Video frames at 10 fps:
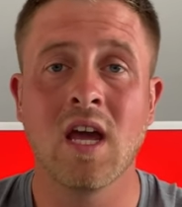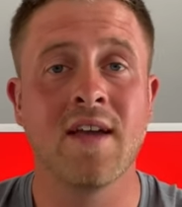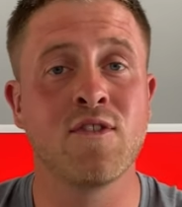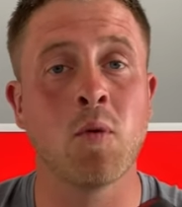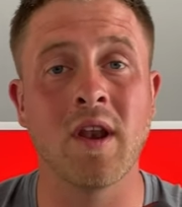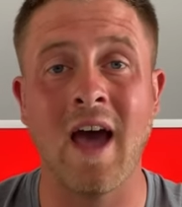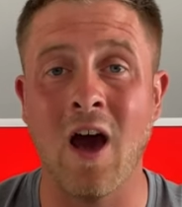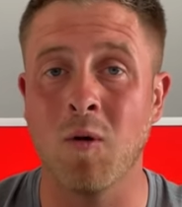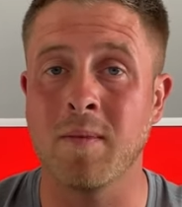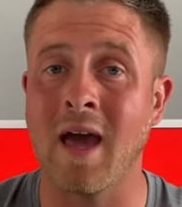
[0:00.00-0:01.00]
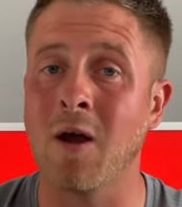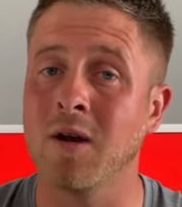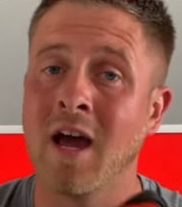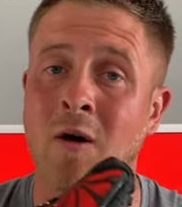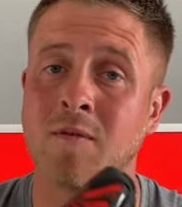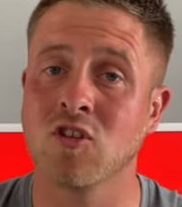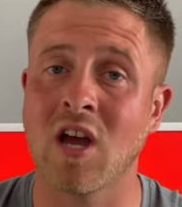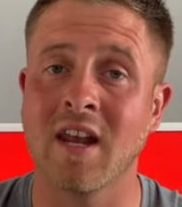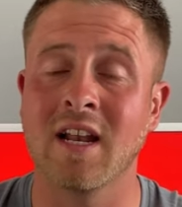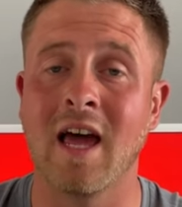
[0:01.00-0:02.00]
if you want to help me out and help the
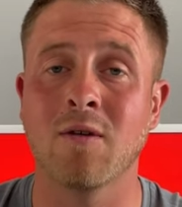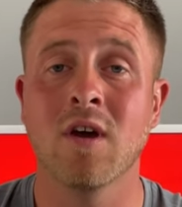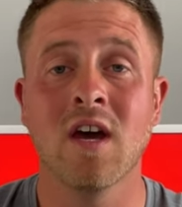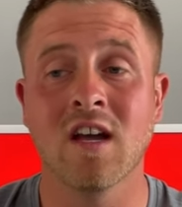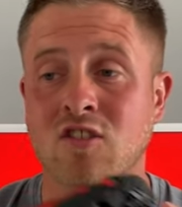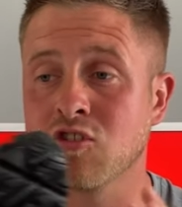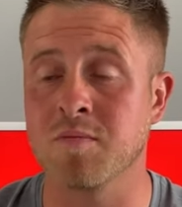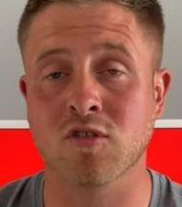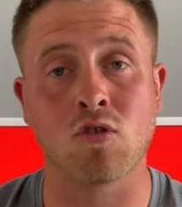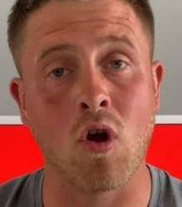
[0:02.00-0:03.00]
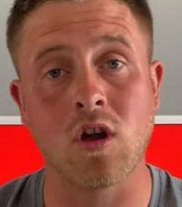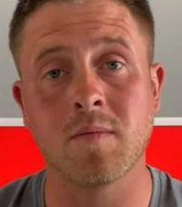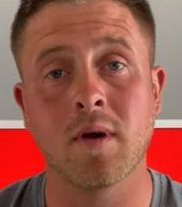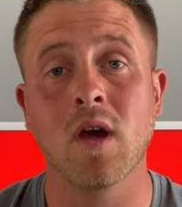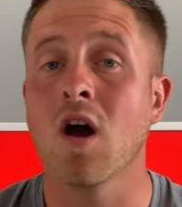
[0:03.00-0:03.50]
channel out and subscribe